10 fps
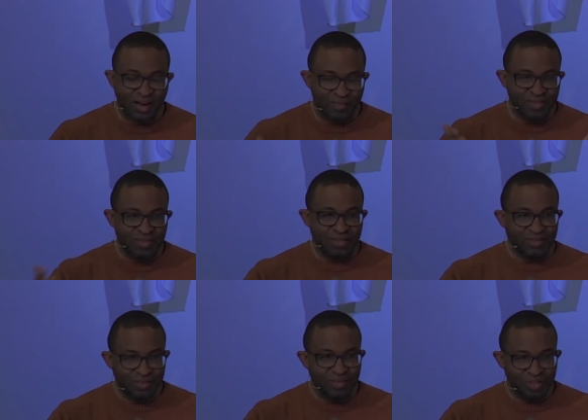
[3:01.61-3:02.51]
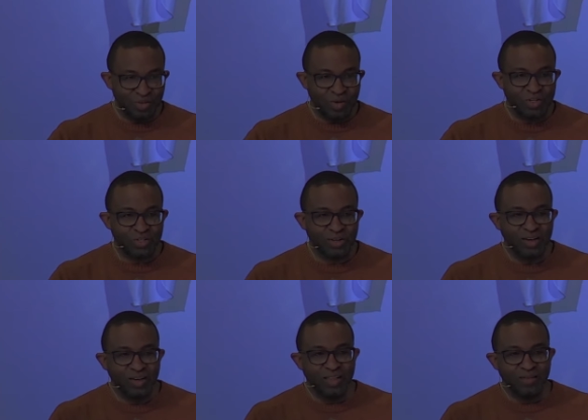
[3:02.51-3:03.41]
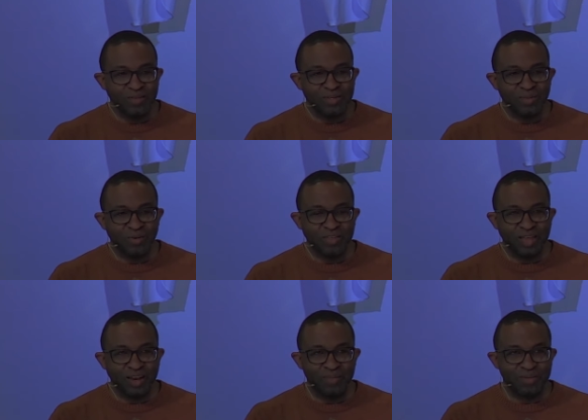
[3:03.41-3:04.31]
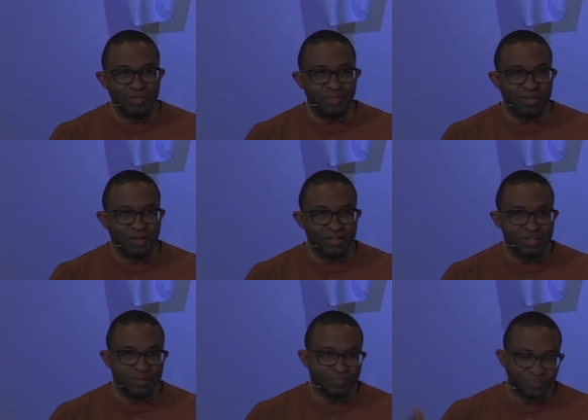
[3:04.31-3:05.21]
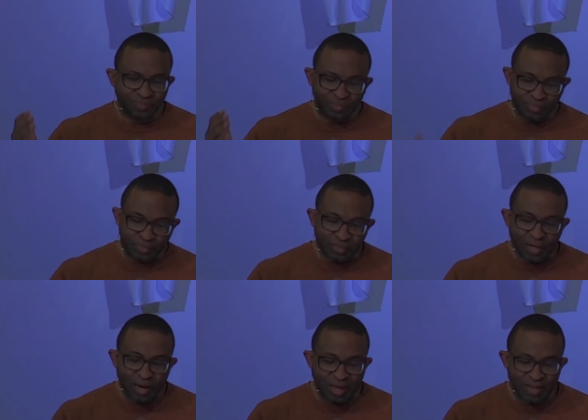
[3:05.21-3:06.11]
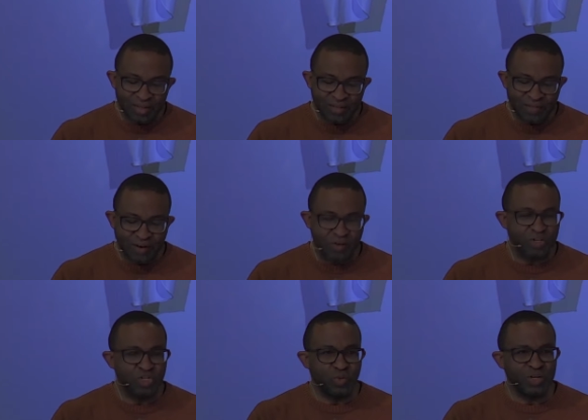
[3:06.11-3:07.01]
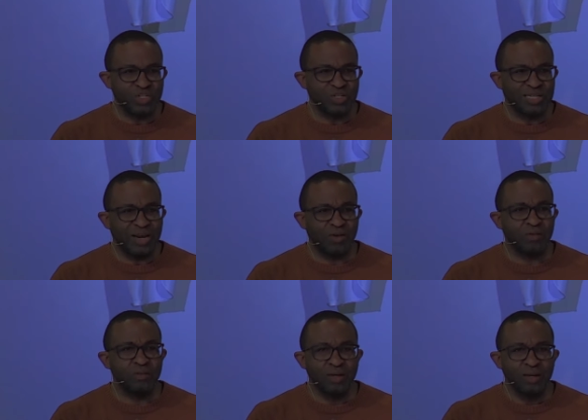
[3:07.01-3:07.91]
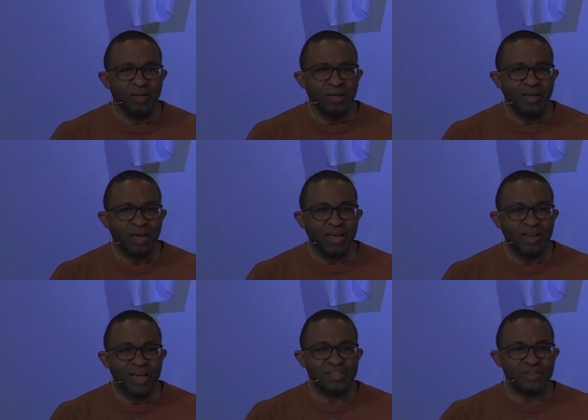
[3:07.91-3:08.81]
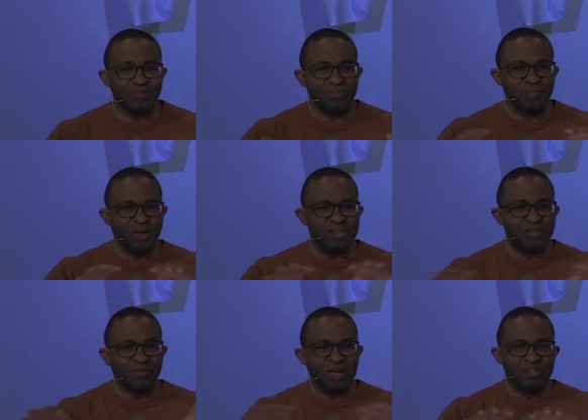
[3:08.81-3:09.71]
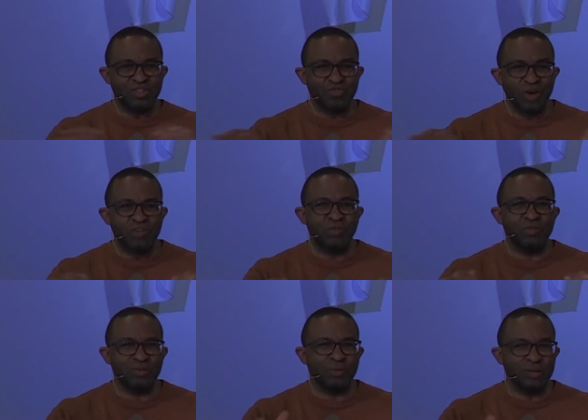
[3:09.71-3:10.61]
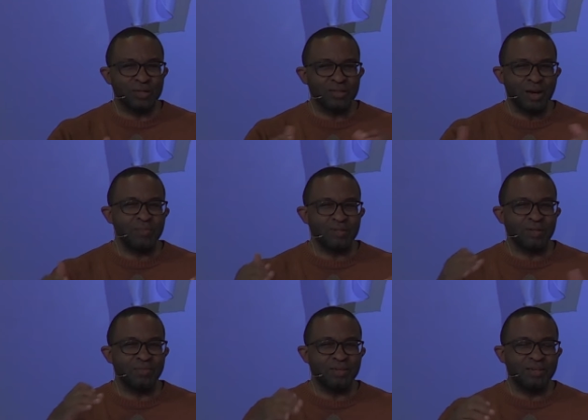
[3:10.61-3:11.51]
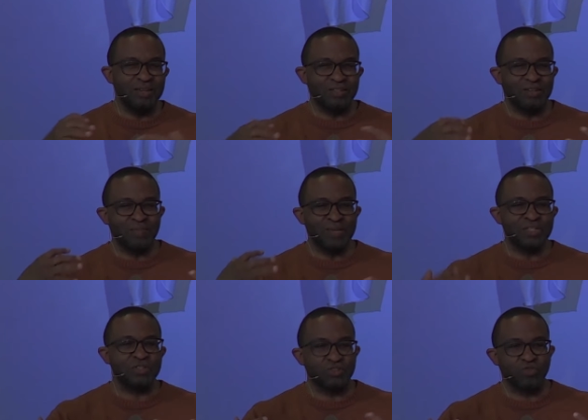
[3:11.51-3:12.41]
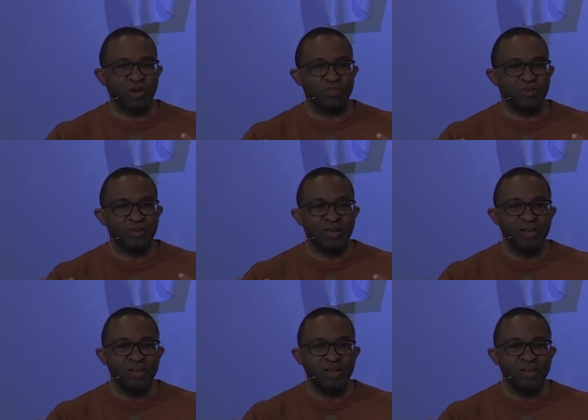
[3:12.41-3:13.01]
obviously Jewish. And the reason I'm bringing that up is because this is a very Jewish letter and has a structure to it. And at times it could be easy to miss the structure